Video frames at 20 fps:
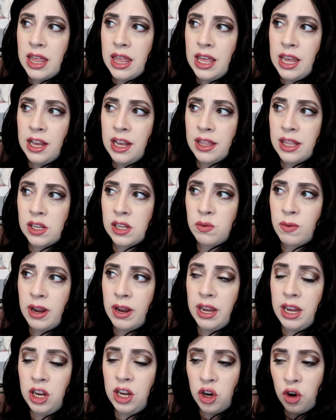I think that's
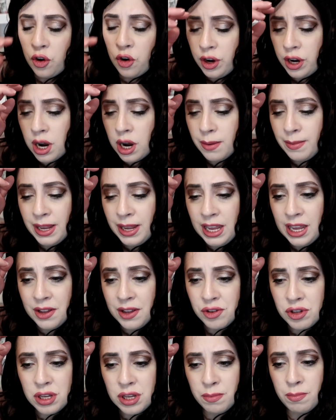why he hurried on me.
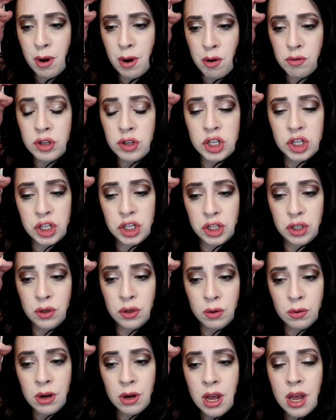He was supposed
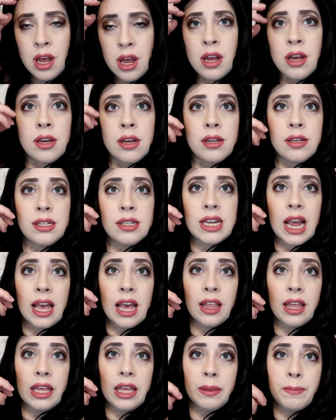to
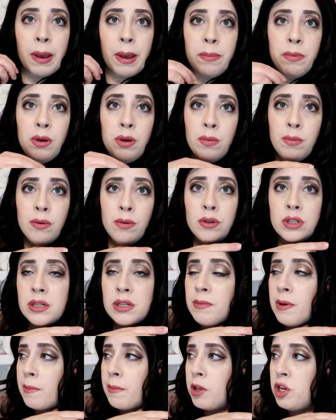dilate my pupils
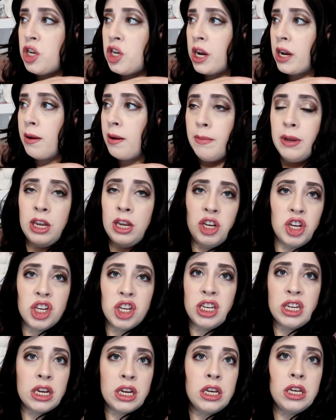to be able to check them. He
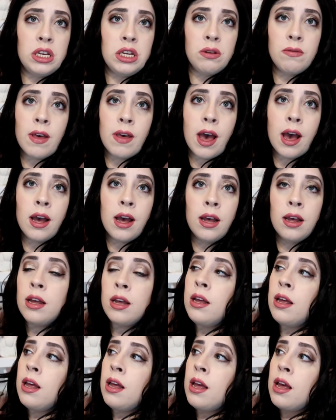just didn't do that.
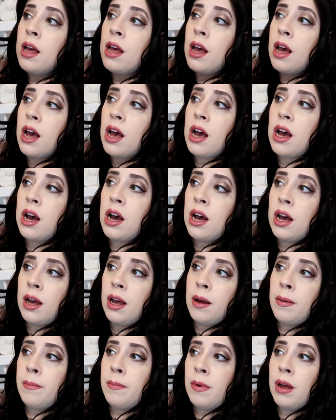
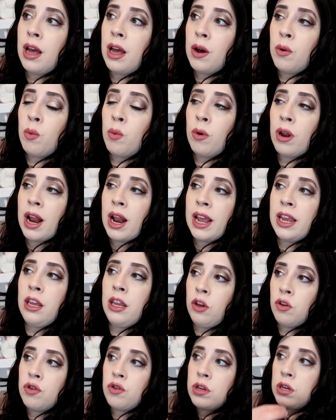When I
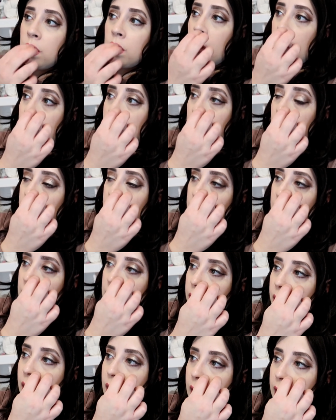used to go to
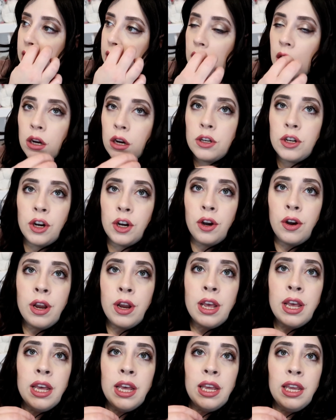another eye
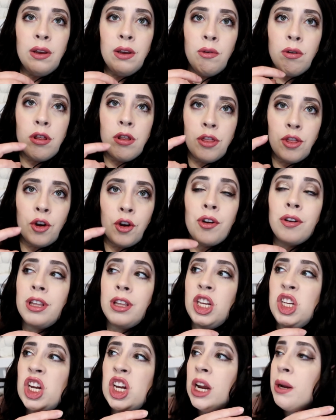doctor, he would
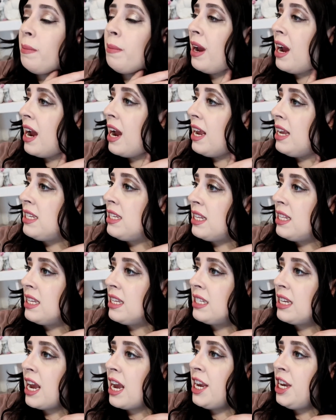thoroughly check my eyes, and
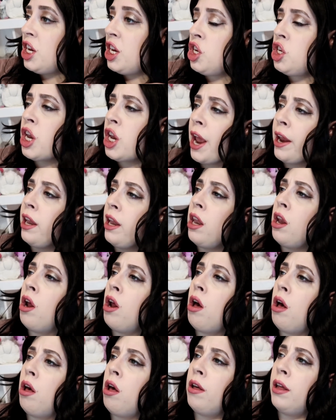this guy didn't check it at
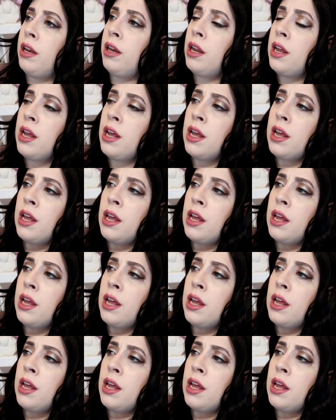all. And